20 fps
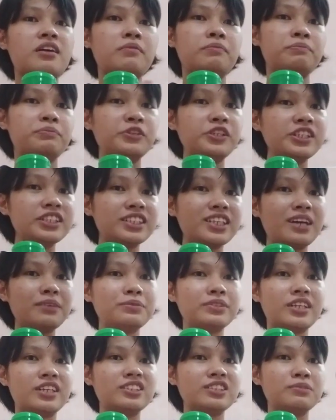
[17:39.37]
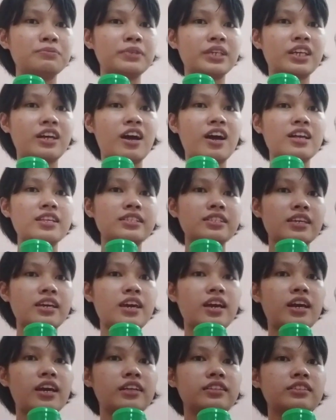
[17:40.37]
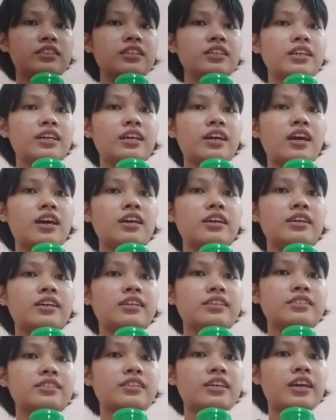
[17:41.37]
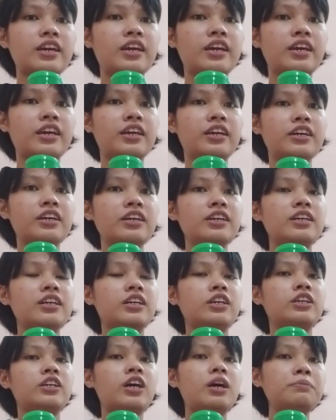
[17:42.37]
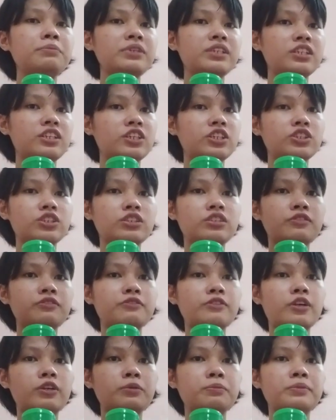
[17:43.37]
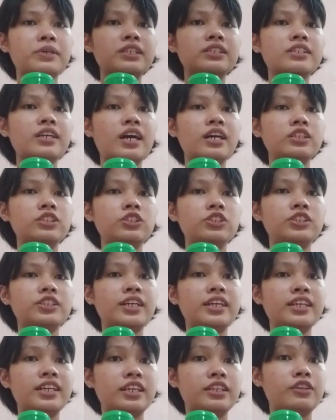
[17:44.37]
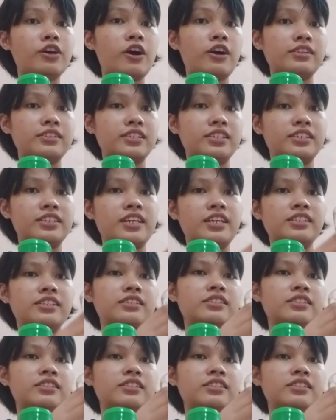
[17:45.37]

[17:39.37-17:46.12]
pure substance because it is a combination of elements, hydrogen and oxygen.